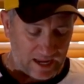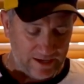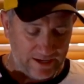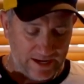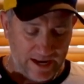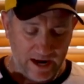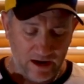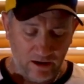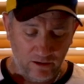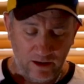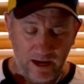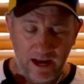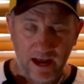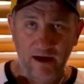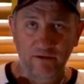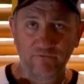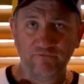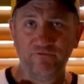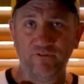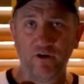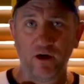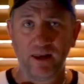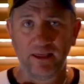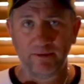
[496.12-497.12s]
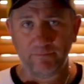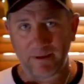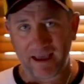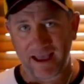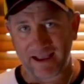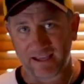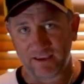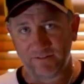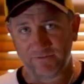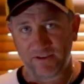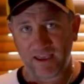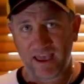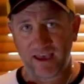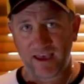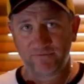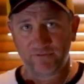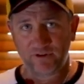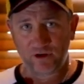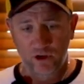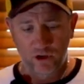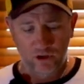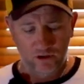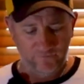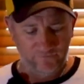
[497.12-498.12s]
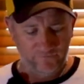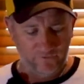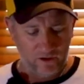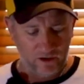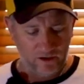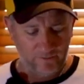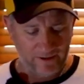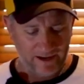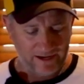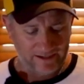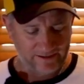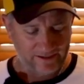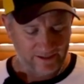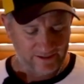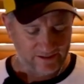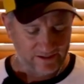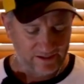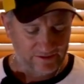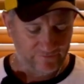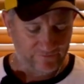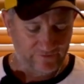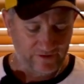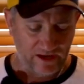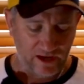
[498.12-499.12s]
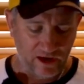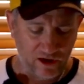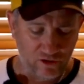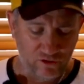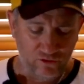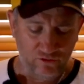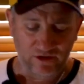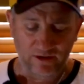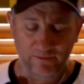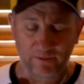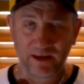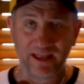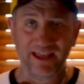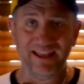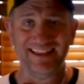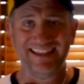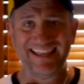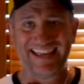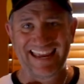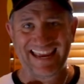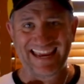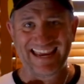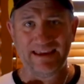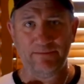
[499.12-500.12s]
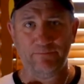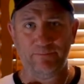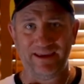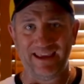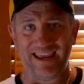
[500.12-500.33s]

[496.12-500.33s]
Now, Vollebak. If you haven't heard of Vollebak, that's vollebak.com.